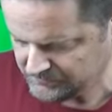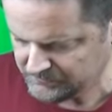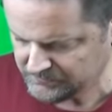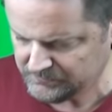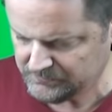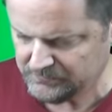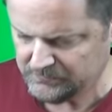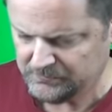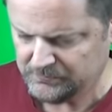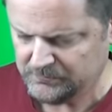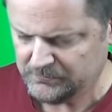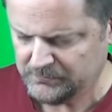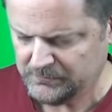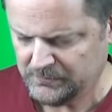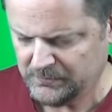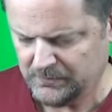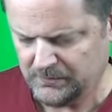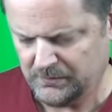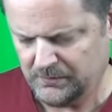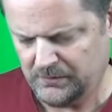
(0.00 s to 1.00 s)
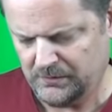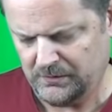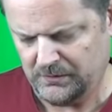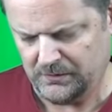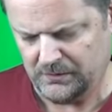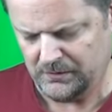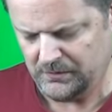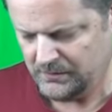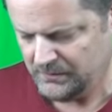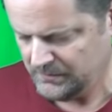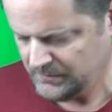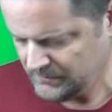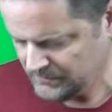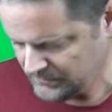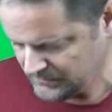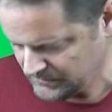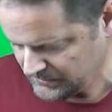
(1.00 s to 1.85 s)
Nobody speaks.